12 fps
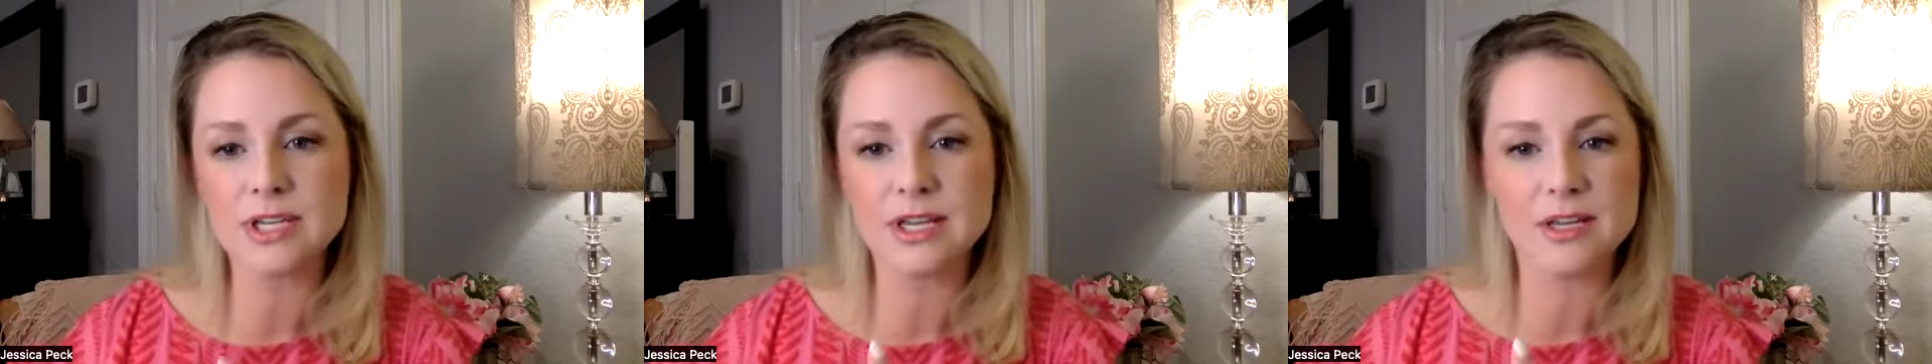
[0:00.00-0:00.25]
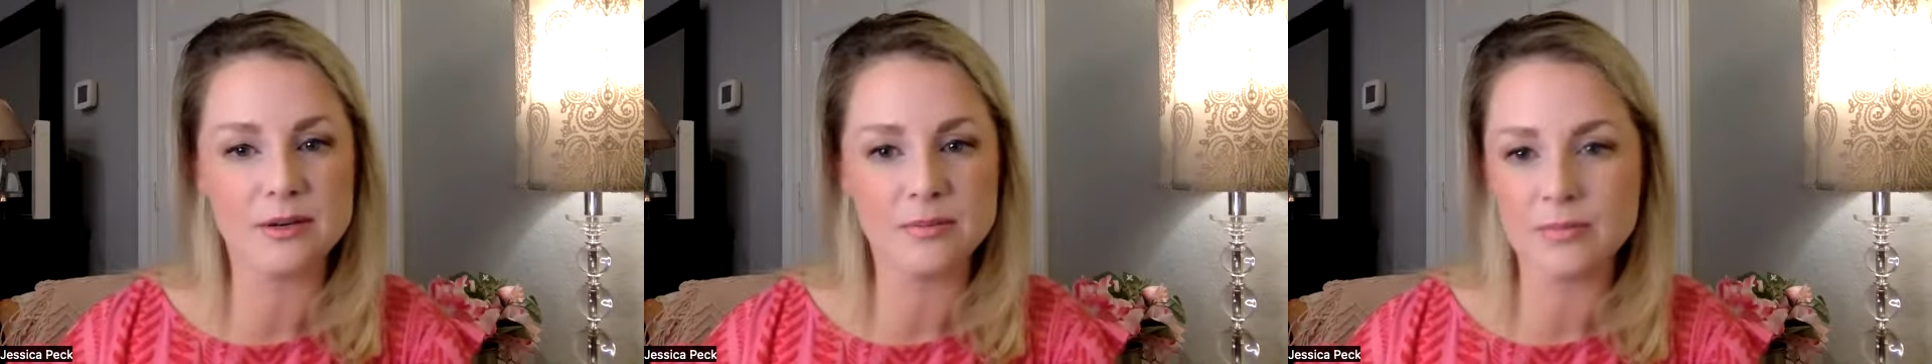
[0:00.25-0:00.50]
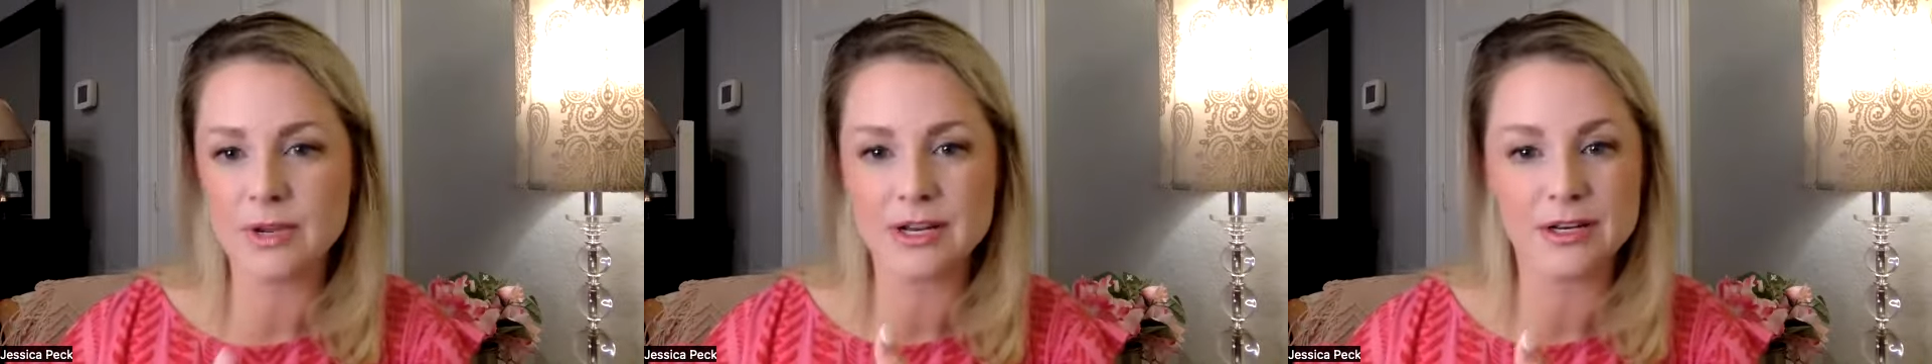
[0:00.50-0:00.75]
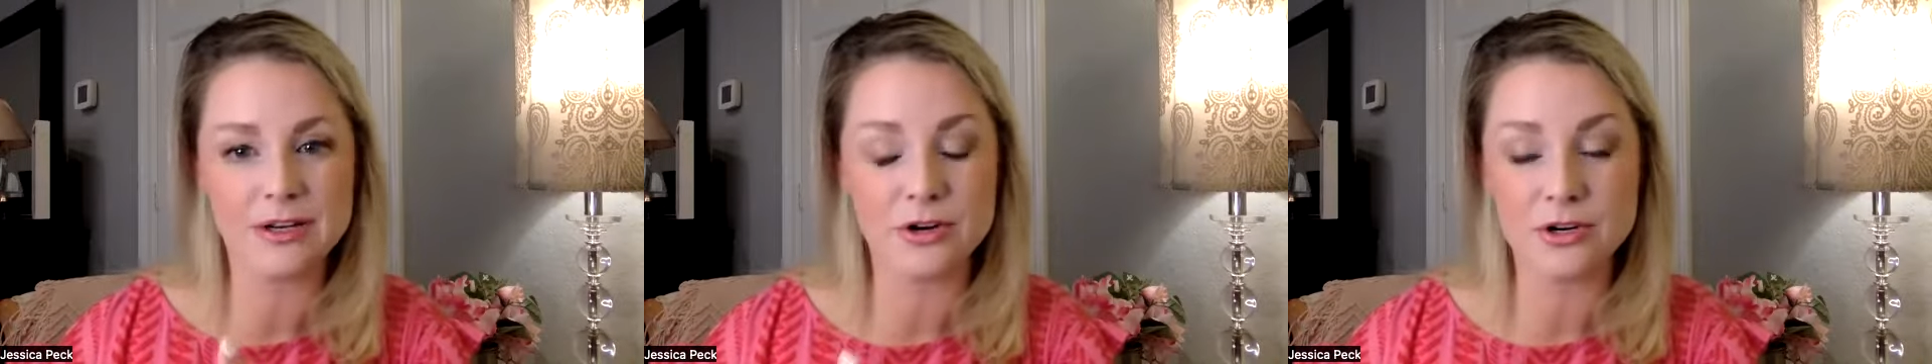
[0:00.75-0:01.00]

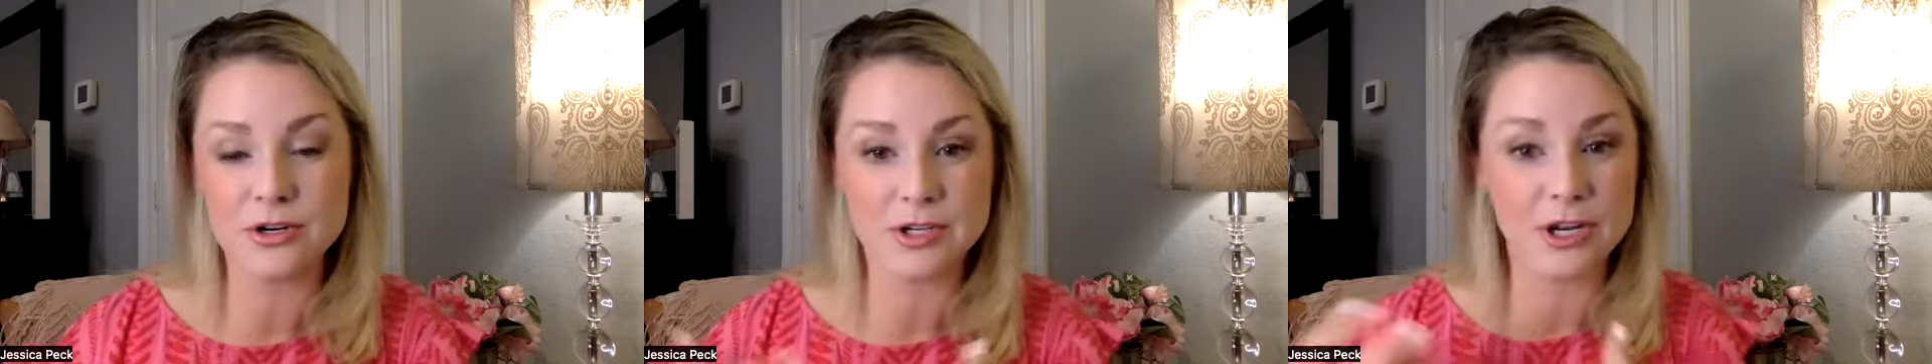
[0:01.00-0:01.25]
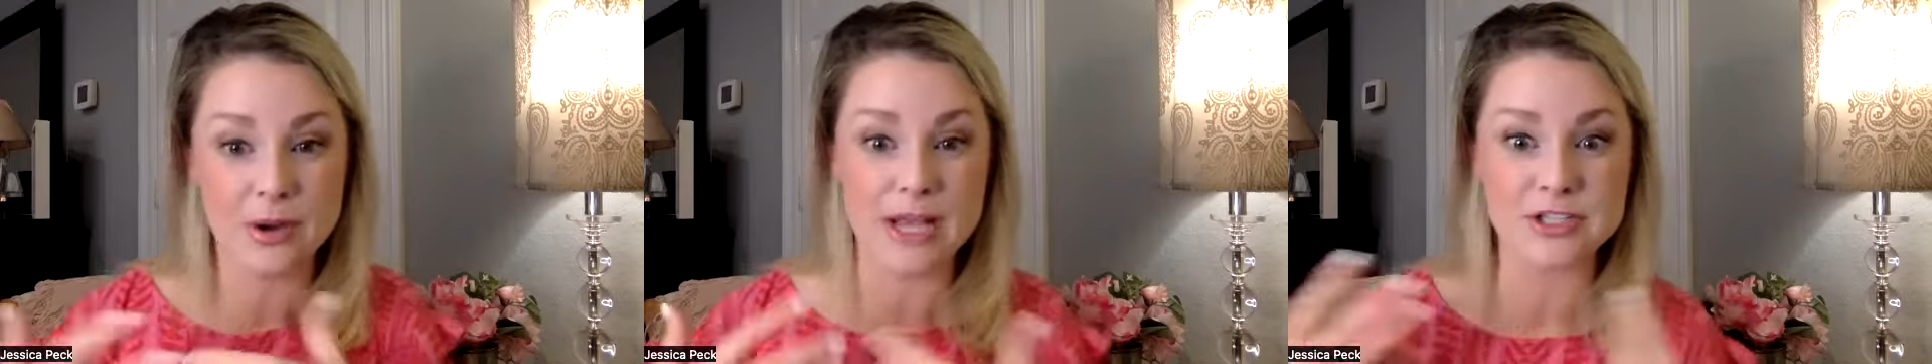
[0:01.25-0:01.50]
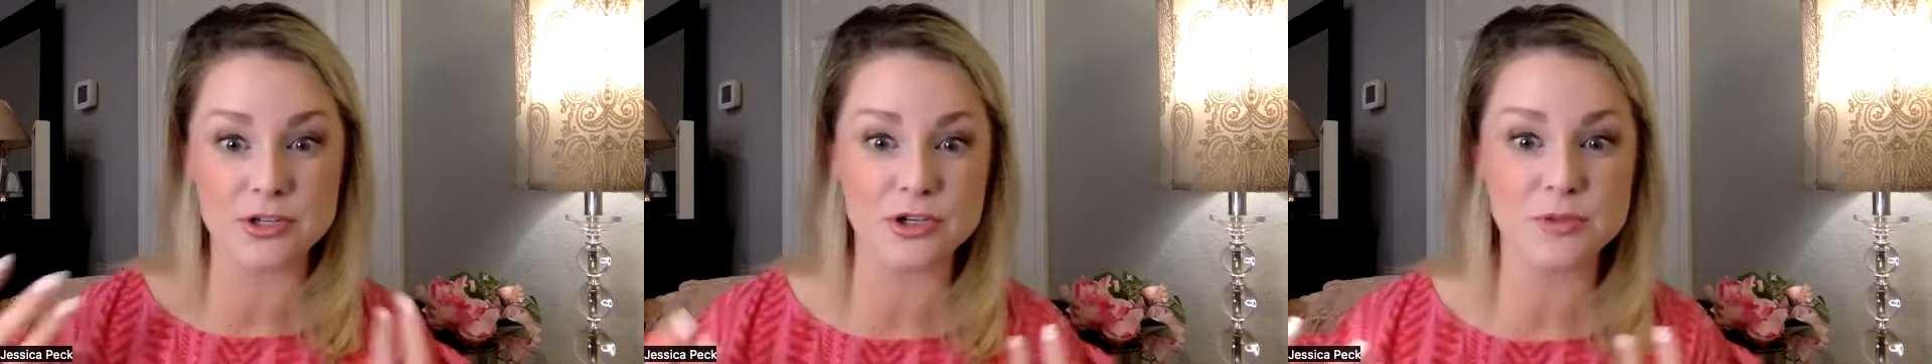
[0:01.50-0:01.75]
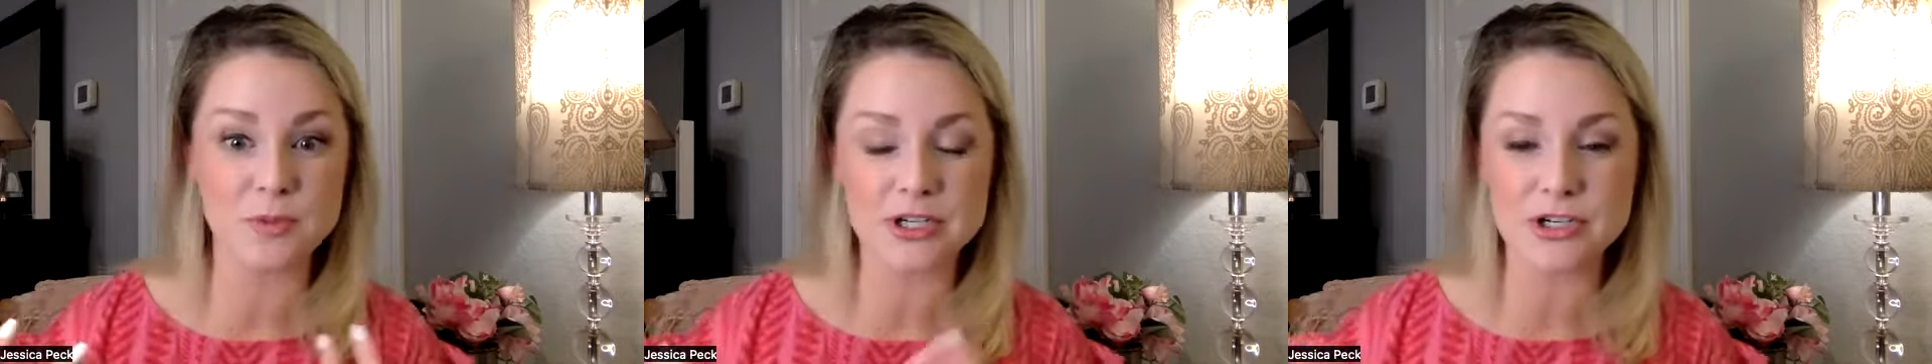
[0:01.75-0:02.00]
as a
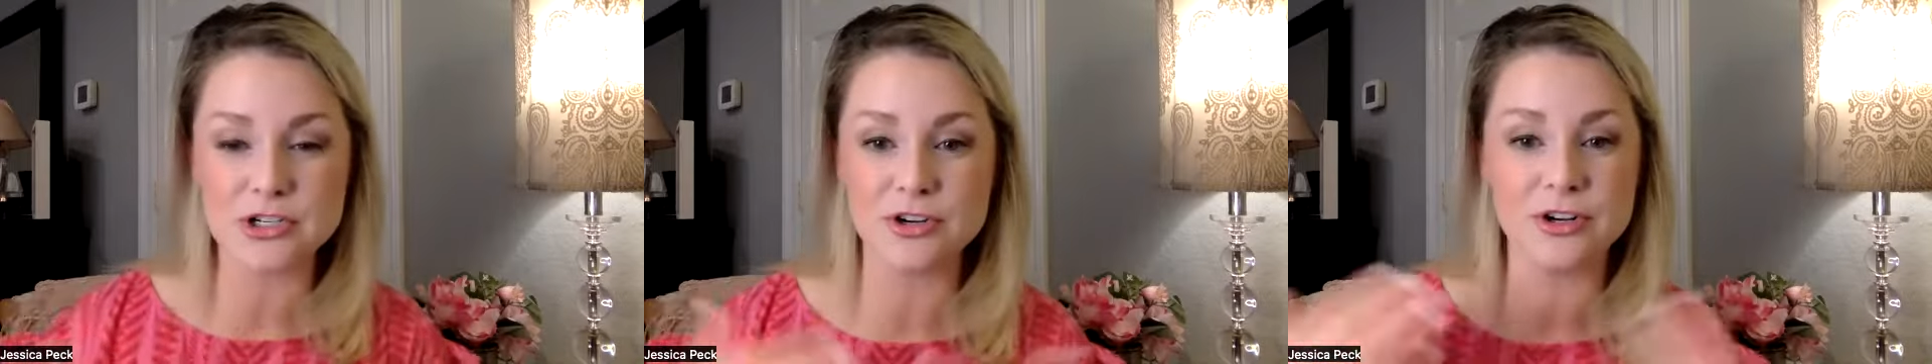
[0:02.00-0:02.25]
nurse practitioner